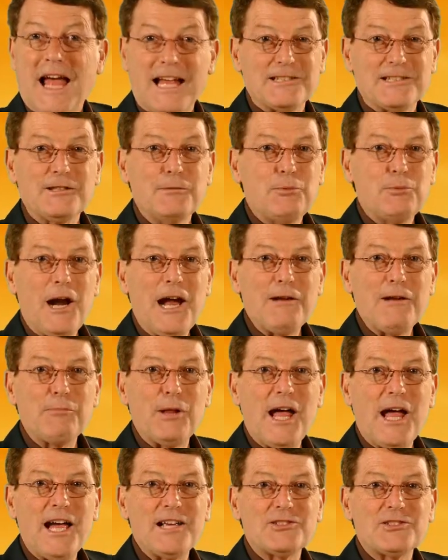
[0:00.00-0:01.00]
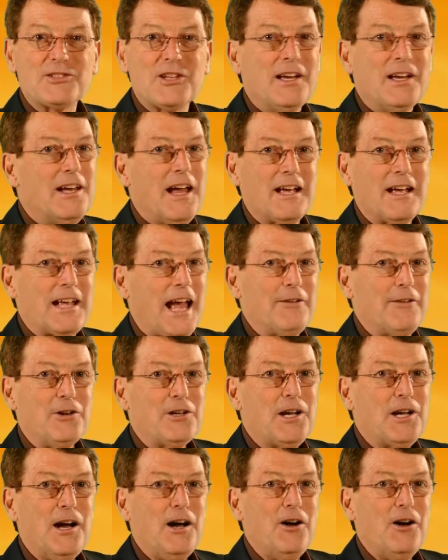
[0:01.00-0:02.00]
That's the Brain Blast.
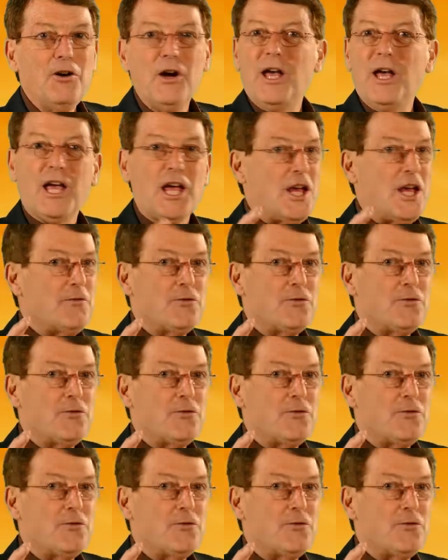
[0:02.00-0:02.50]
Have a go.